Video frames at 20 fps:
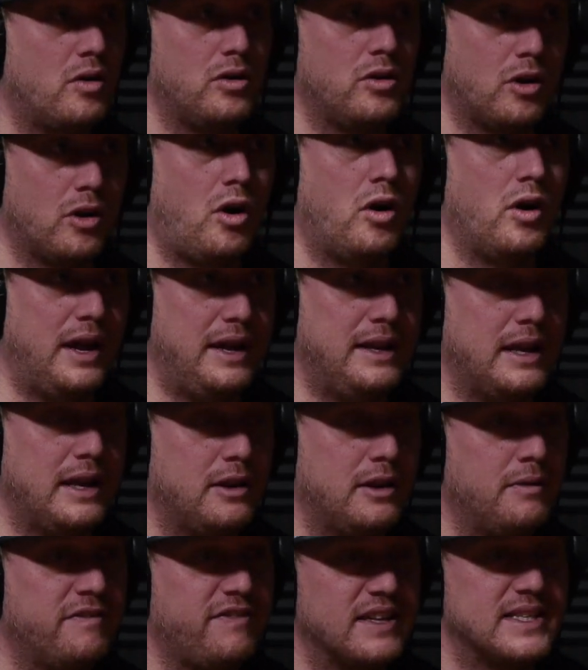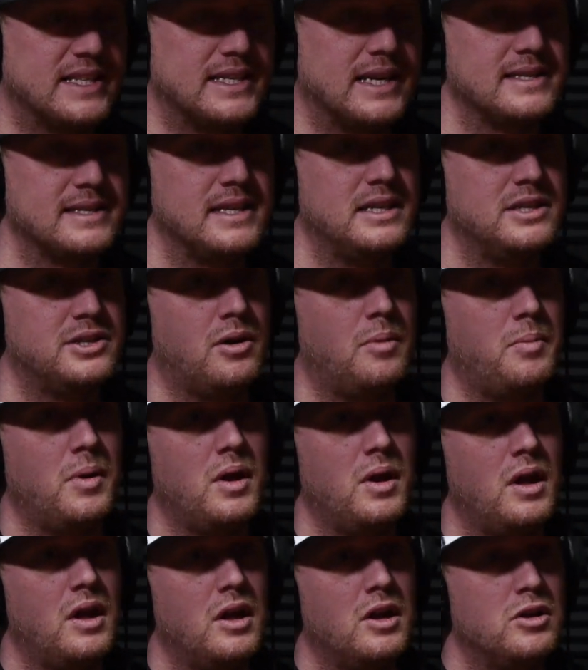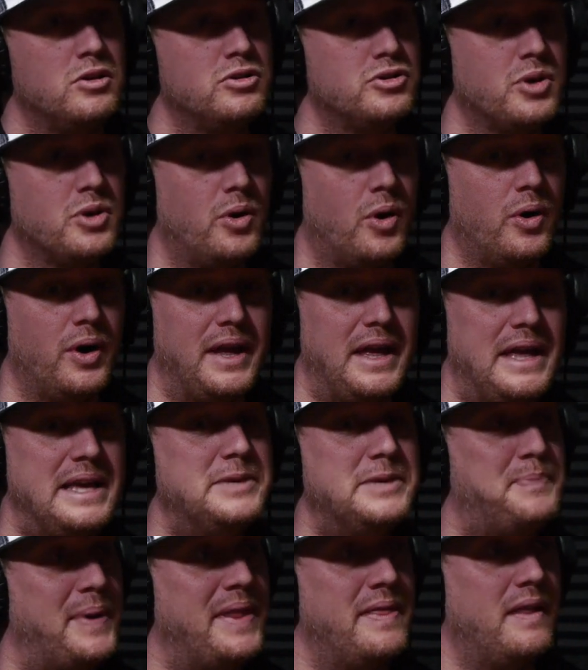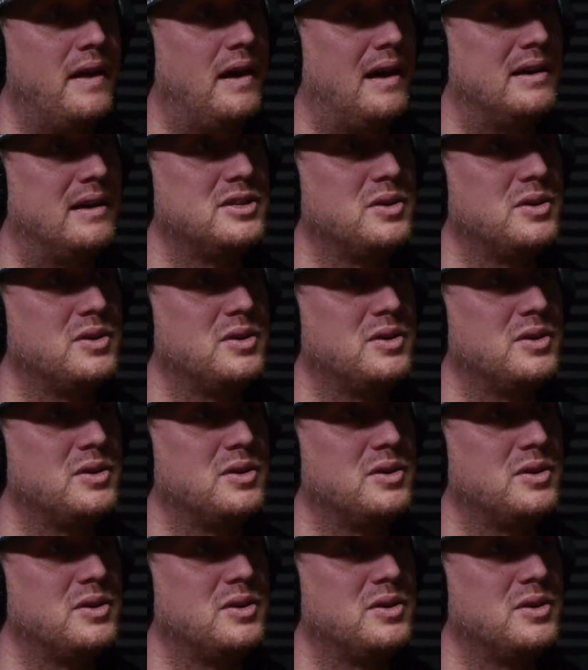and he did a fantastic job. So he's been there.